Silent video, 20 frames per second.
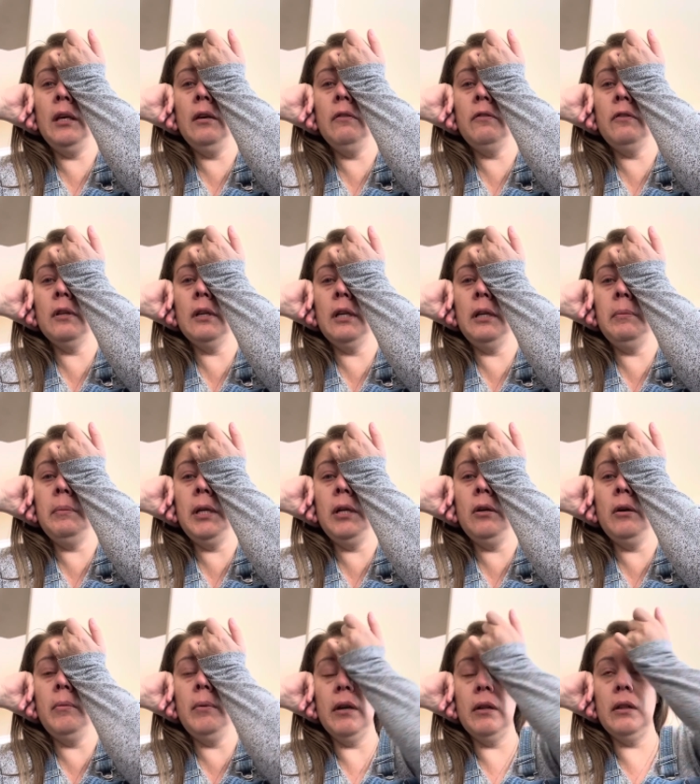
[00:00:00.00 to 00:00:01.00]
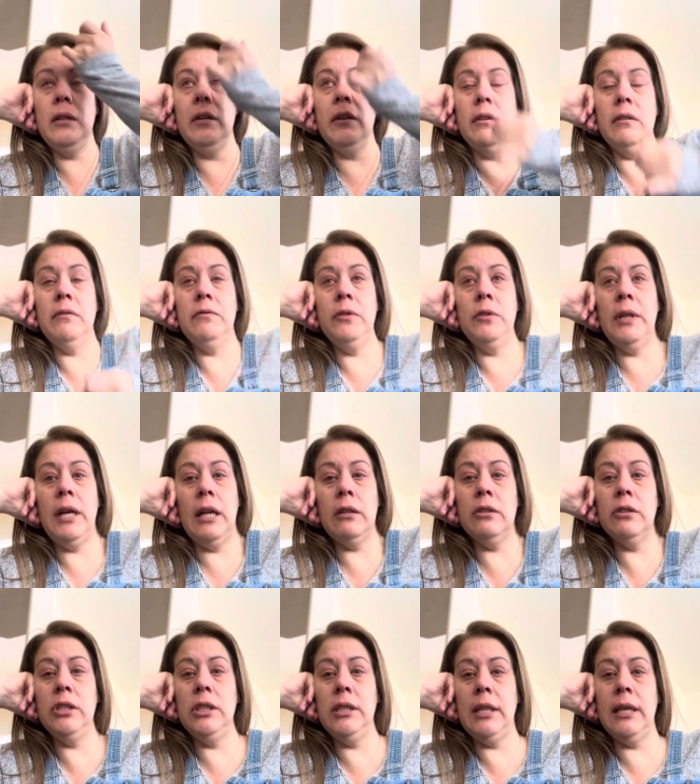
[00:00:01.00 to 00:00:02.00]
you for letting me know about the food
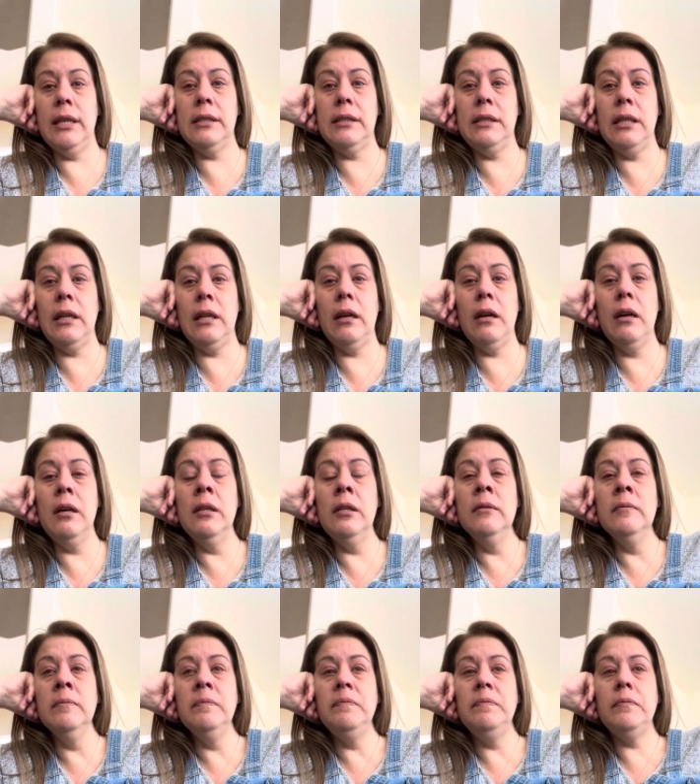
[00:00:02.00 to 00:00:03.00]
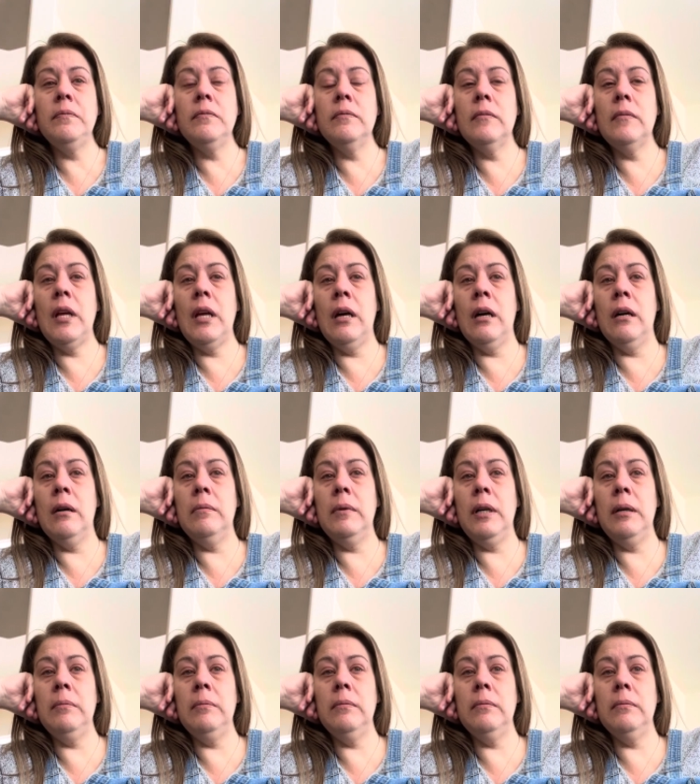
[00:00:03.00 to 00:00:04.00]
allergy testing. Um,
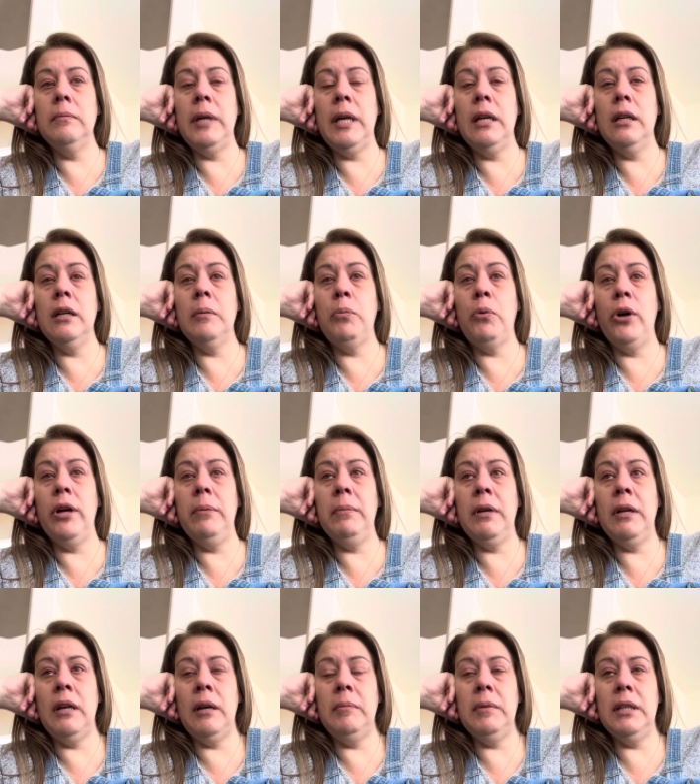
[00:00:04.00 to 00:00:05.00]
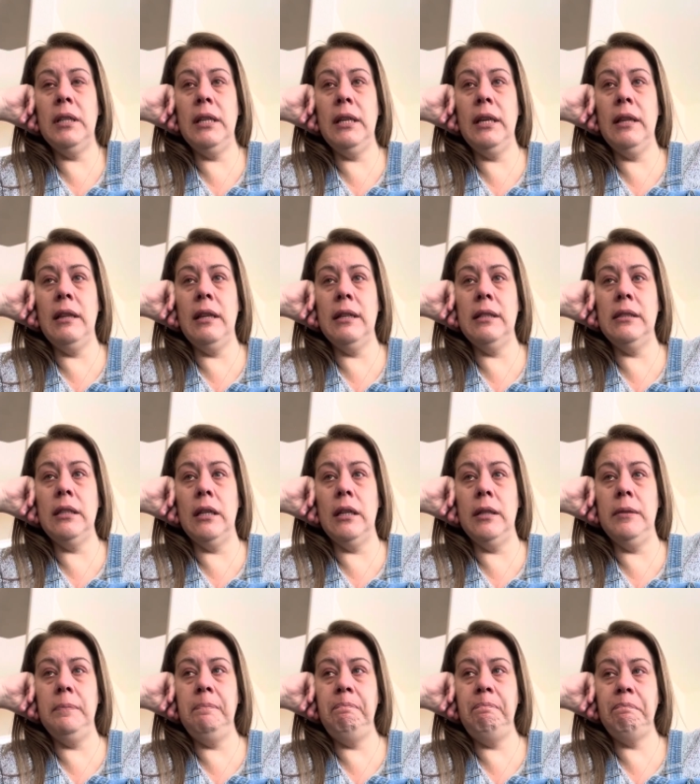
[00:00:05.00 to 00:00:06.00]
I made an appointment and I'm gonna get that
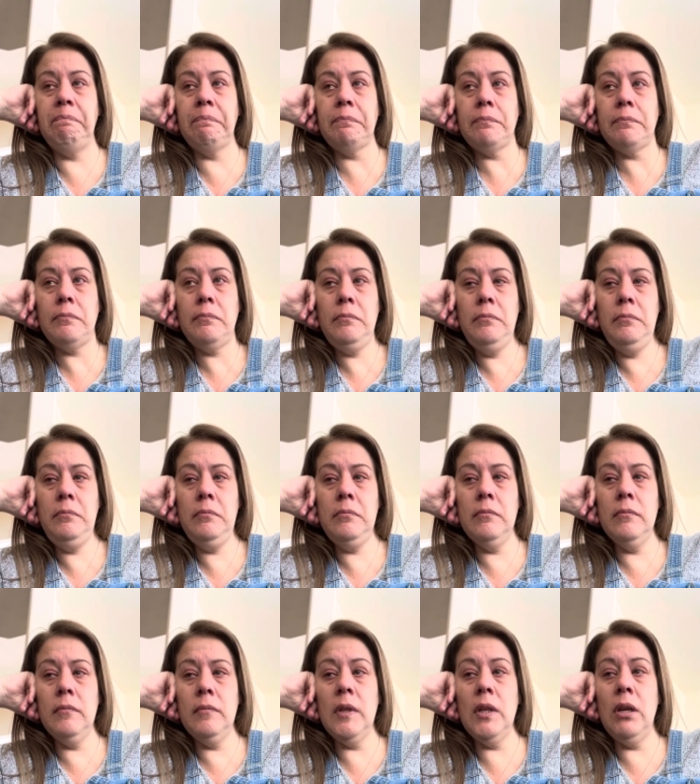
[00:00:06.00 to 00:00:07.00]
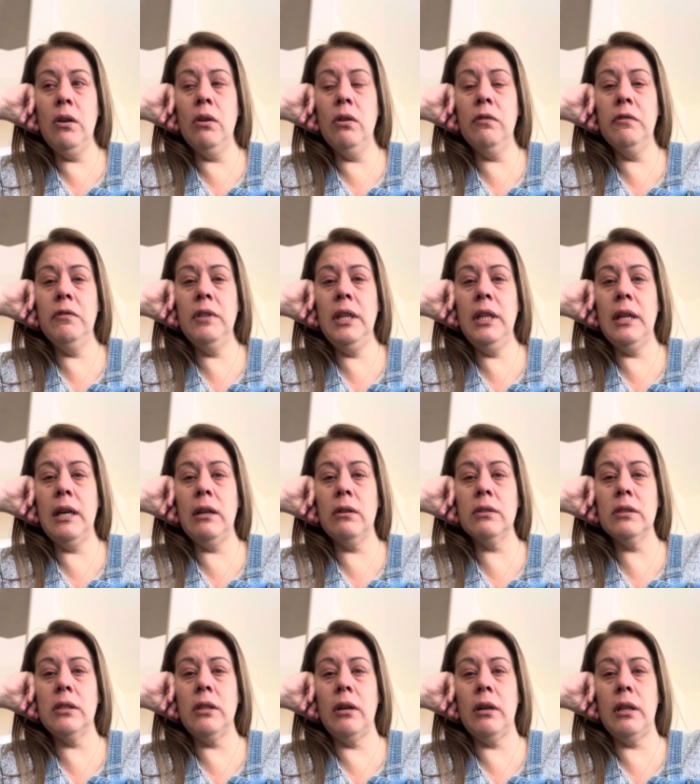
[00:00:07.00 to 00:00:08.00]
done. Hopefully that'll
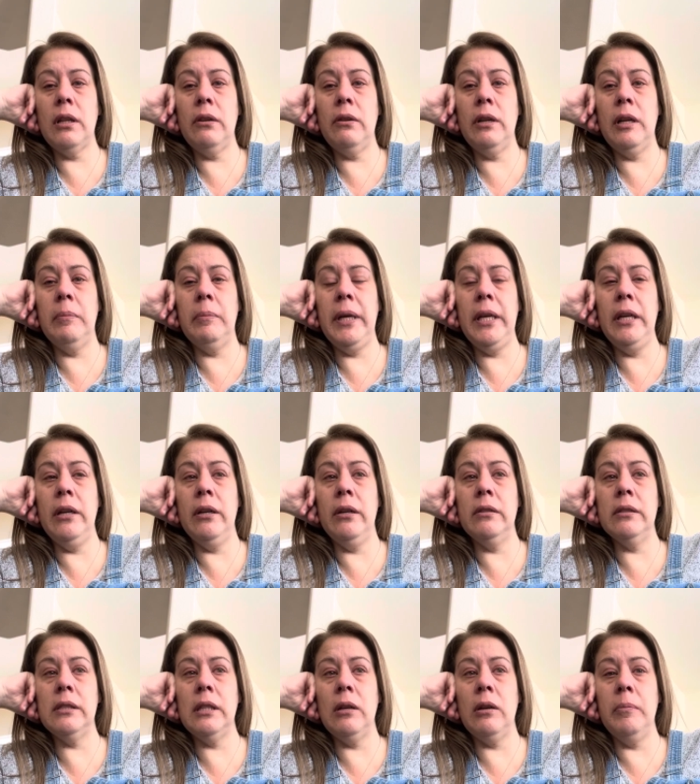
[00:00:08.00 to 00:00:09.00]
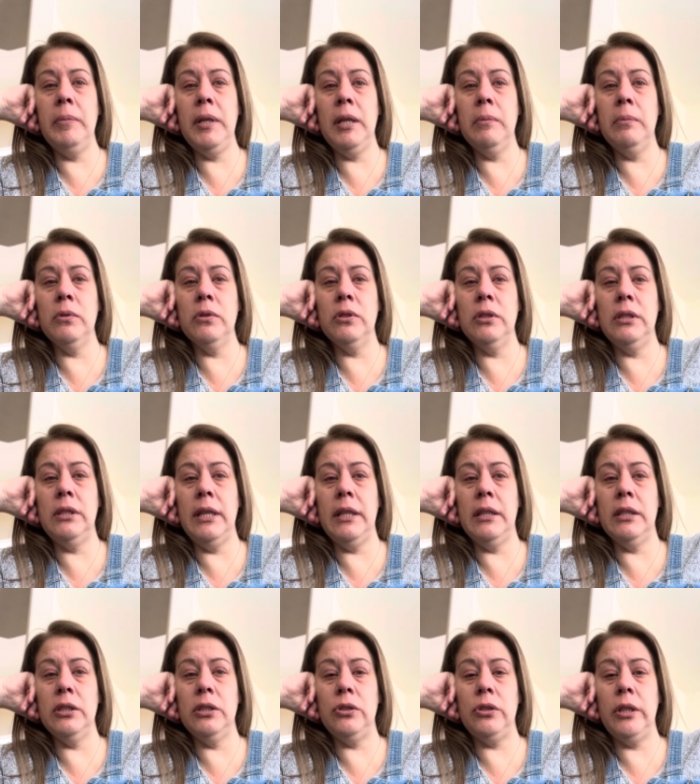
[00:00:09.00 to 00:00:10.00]
start clearing up my ears and I'll be able to take
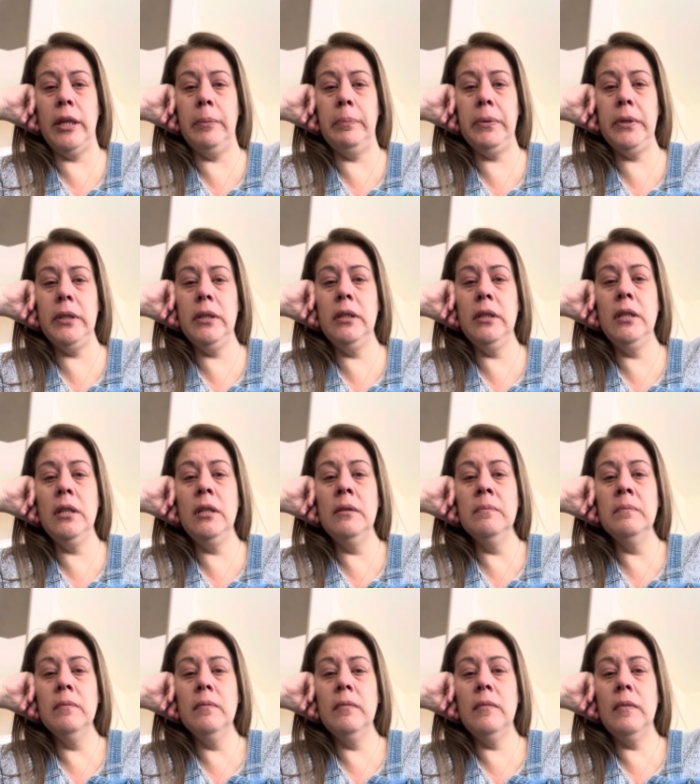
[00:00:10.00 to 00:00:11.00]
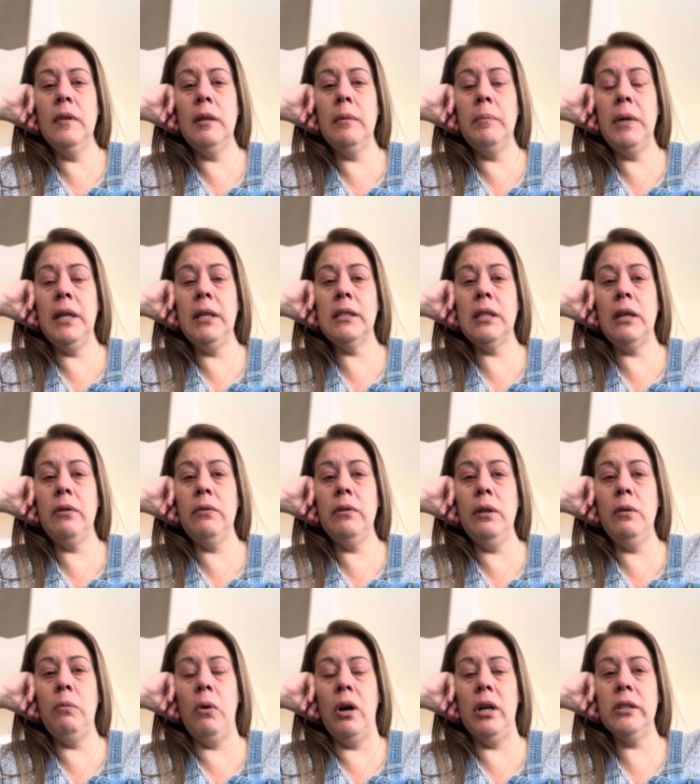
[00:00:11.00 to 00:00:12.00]
this trip because I
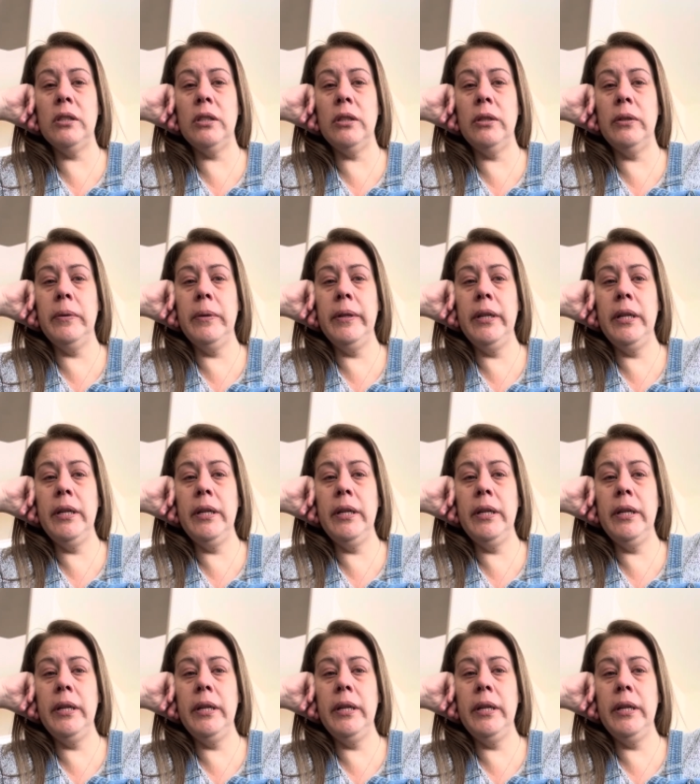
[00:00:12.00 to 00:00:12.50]
really want to.